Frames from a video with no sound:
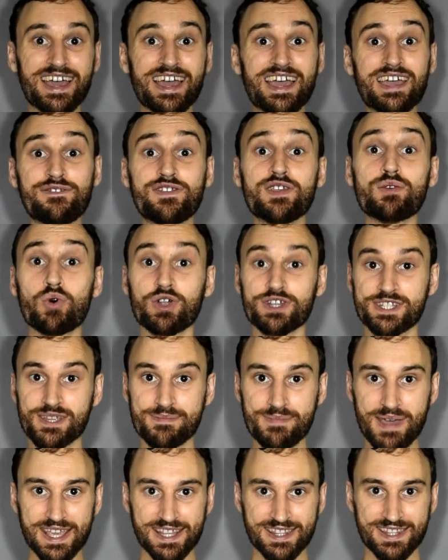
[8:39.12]
If you want to
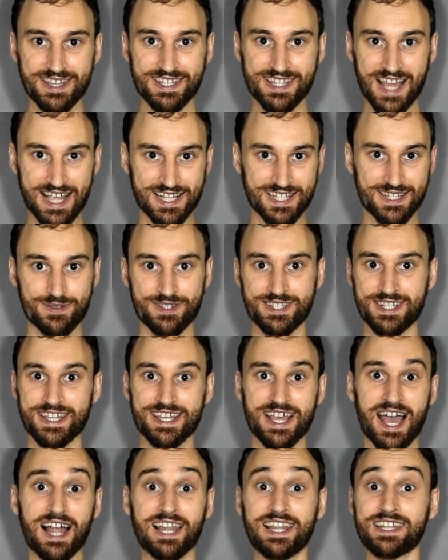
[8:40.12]
make this
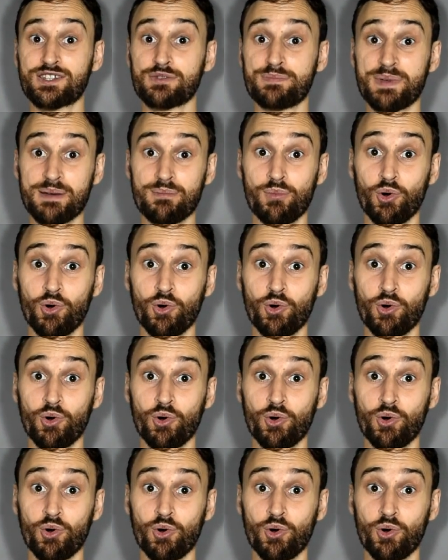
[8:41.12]
activity a little bit